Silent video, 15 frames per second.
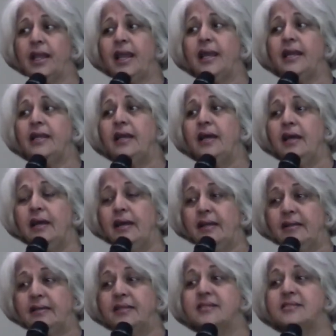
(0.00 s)
And
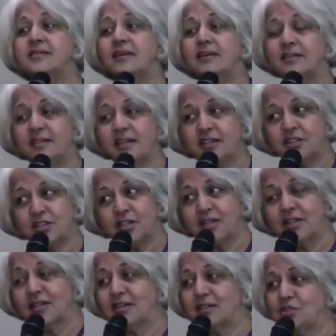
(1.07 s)
this
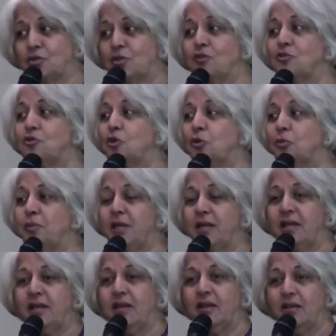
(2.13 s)
addiction sort of took
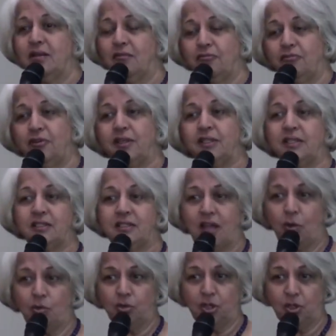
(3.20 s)
me further
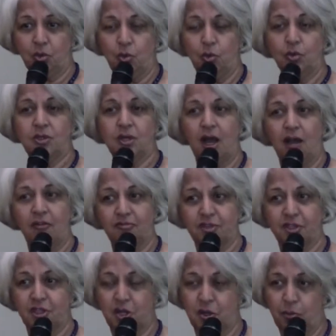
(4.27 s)
down the road
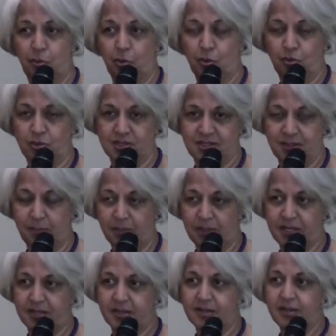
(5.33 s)
after the report was
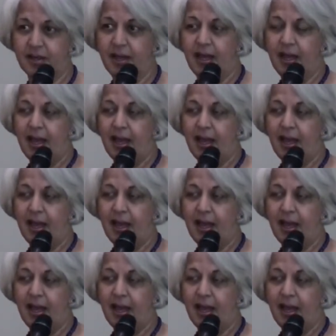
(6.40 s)
submitted.